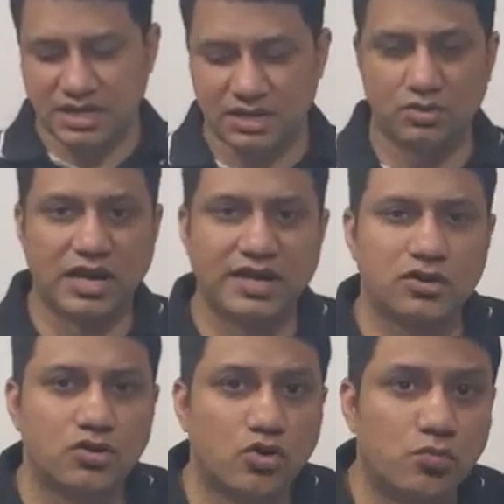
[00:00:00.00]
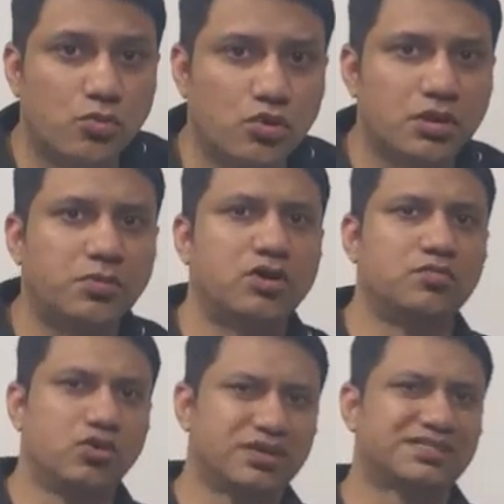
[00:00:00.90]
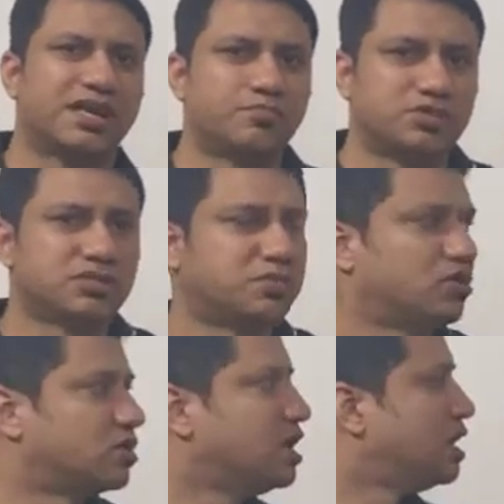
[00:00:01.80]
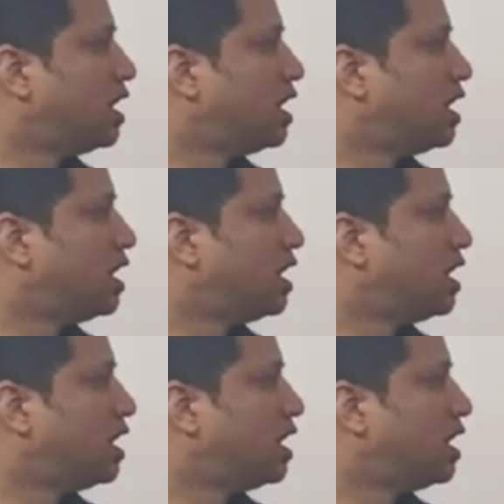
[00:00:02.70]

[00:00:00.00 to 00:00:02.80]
and you'd like to know more examples about